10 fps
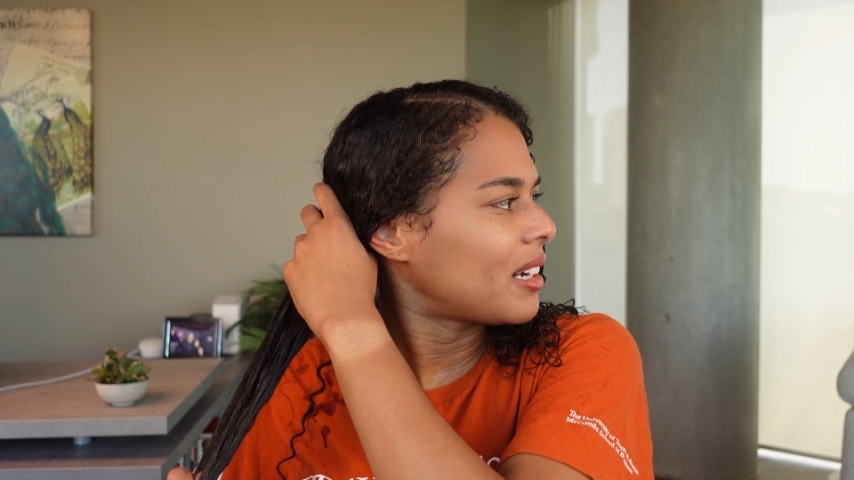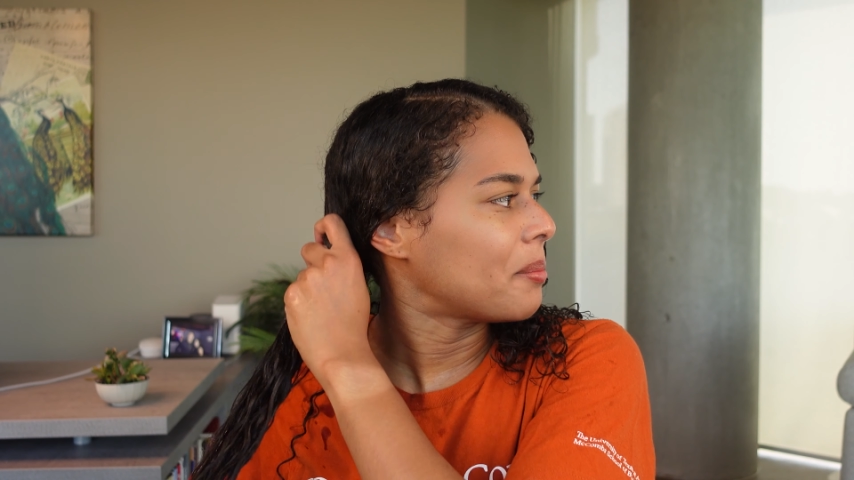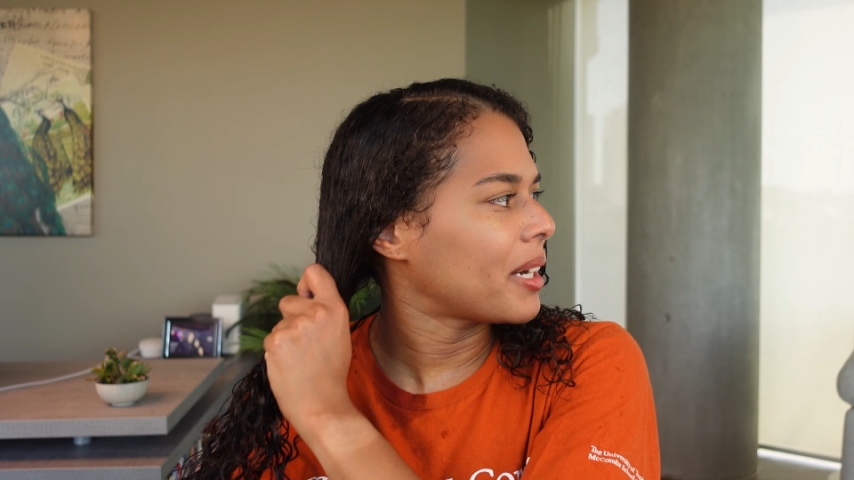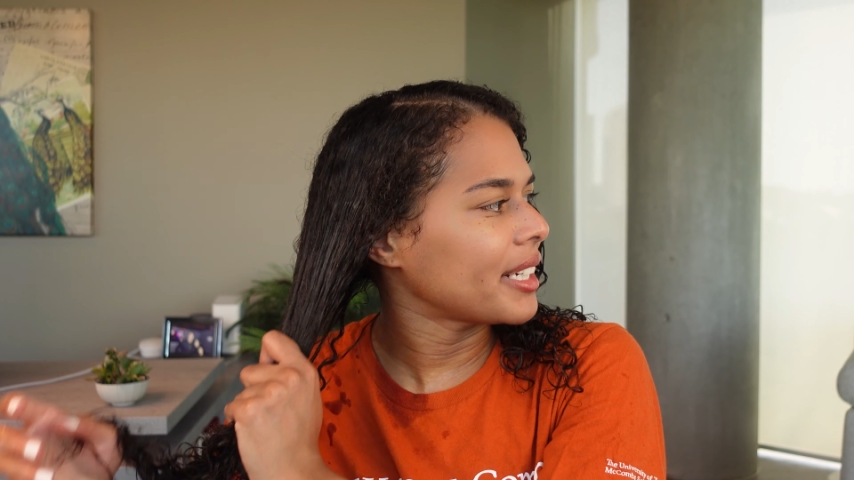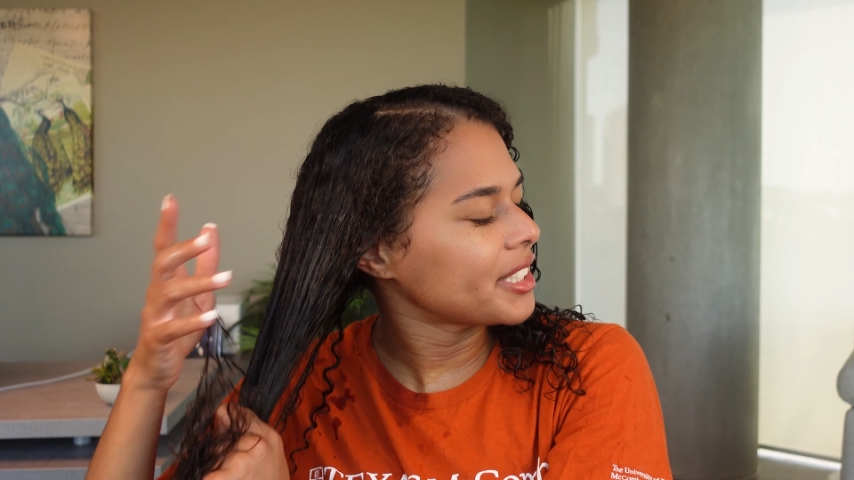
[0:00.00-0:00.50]

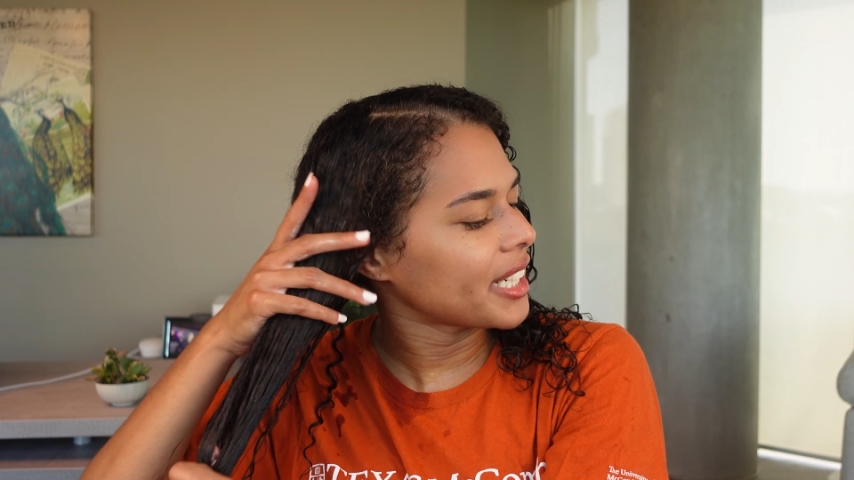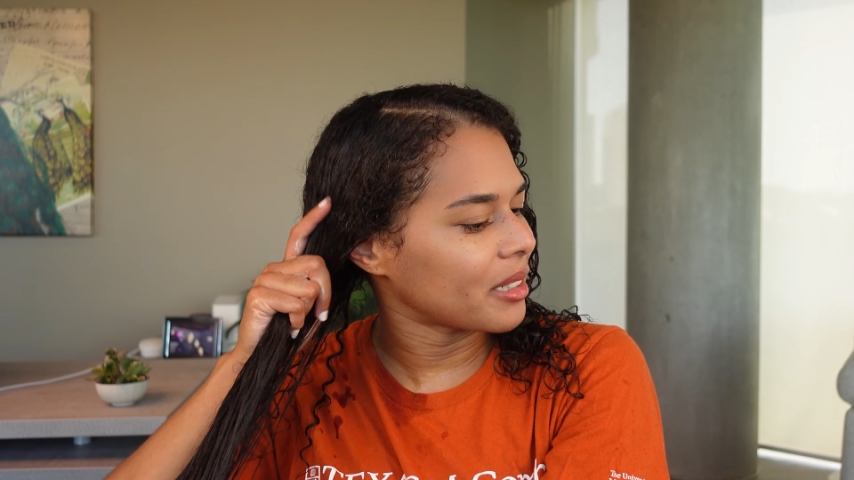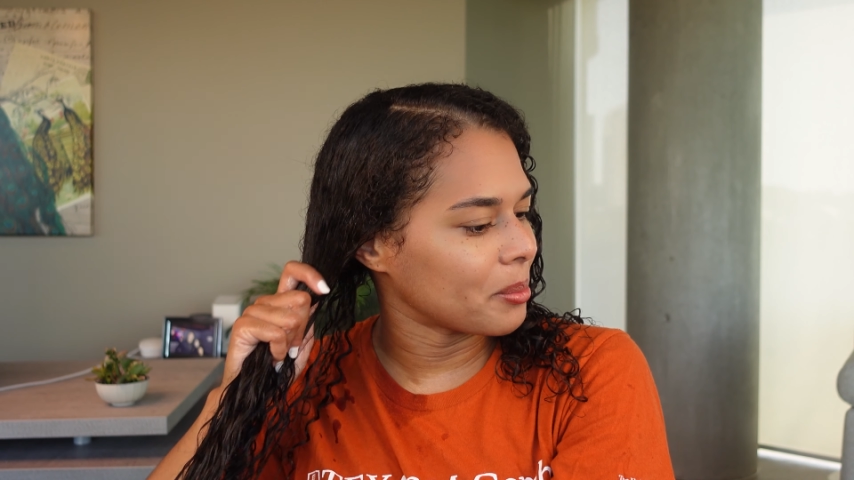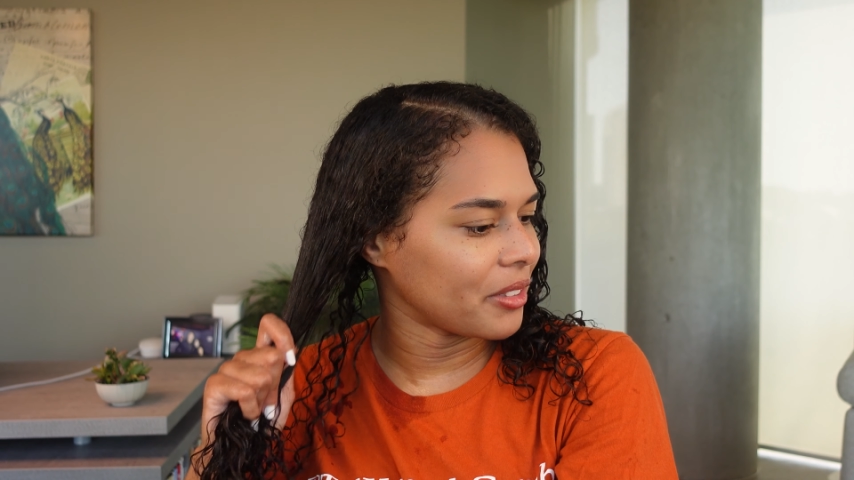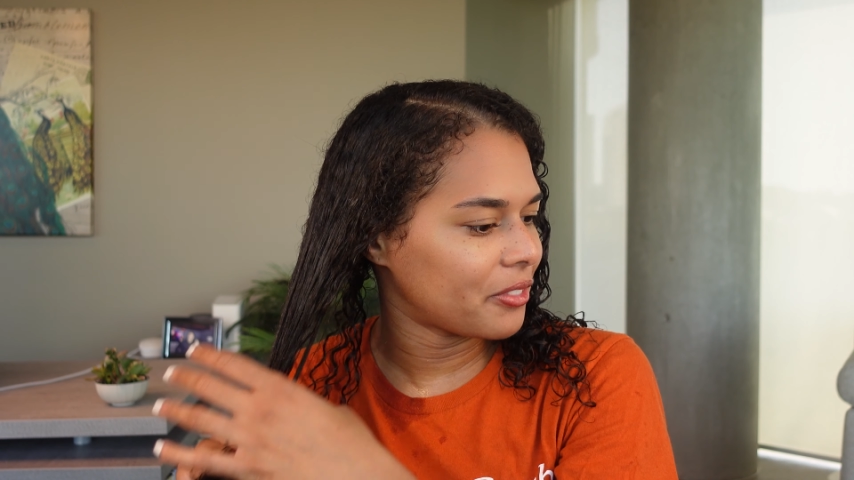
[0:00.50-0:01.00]
on my
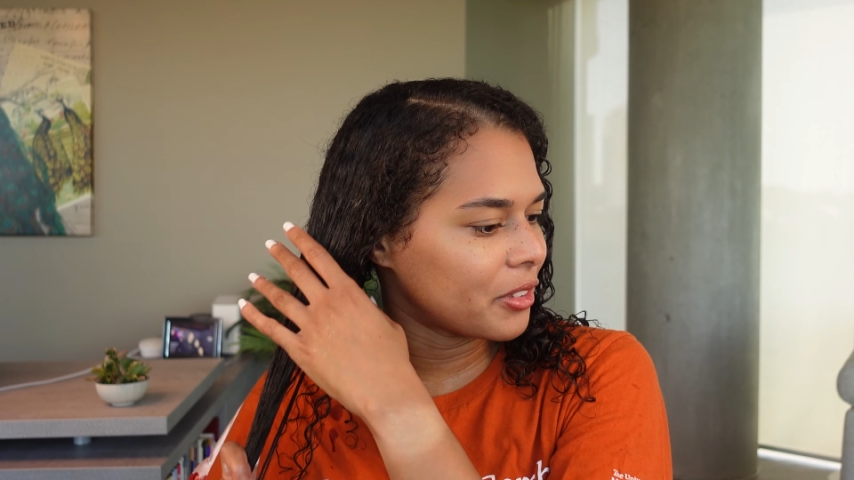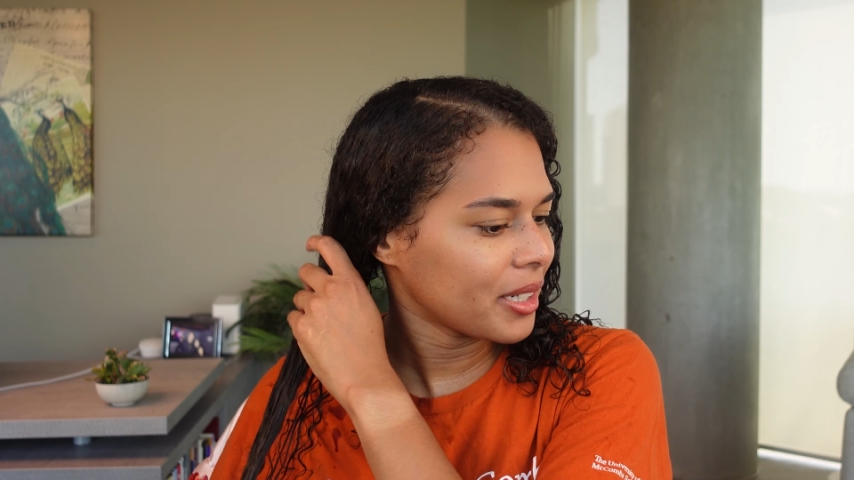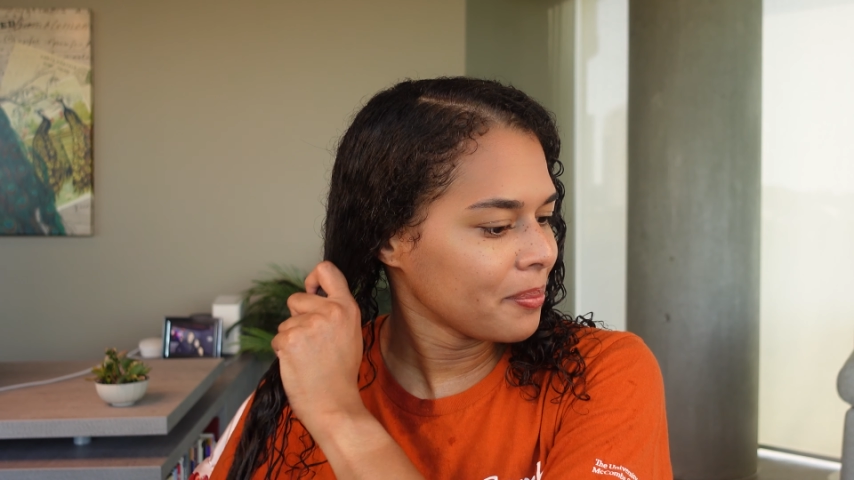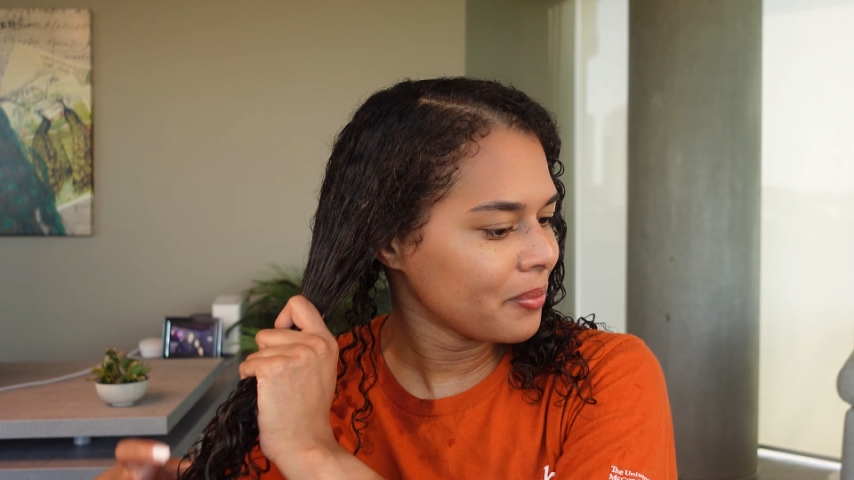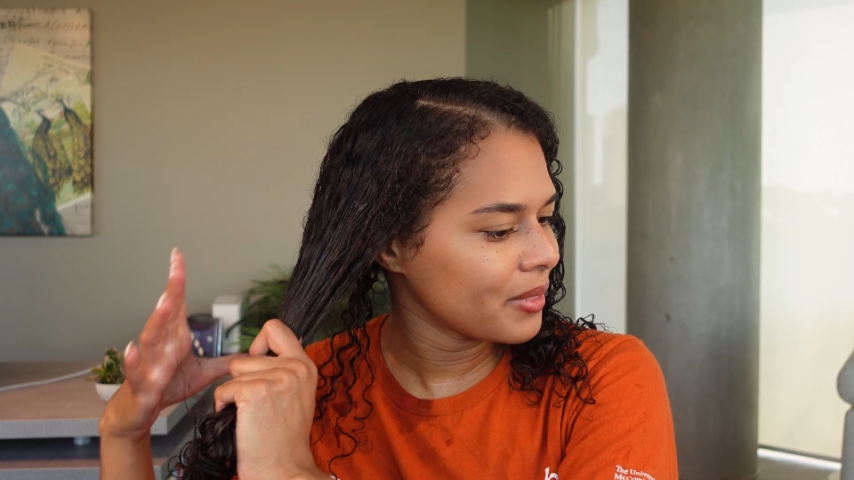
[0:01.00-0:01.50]
channel
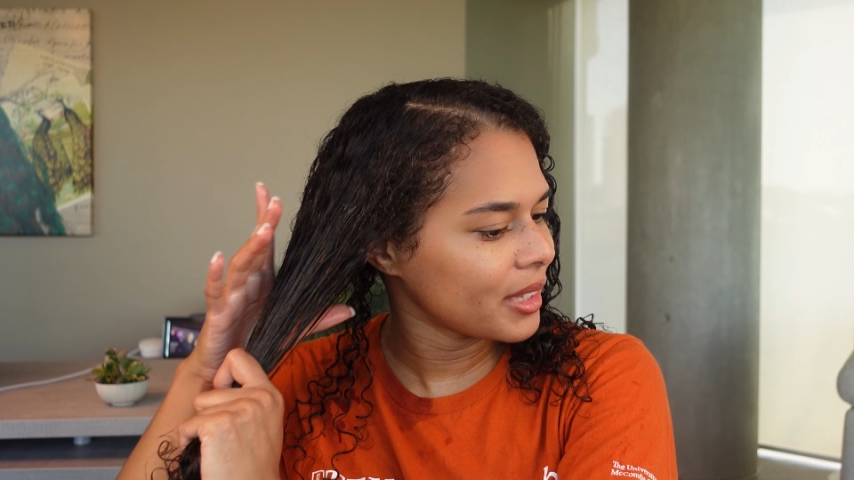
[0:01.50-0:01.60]
before,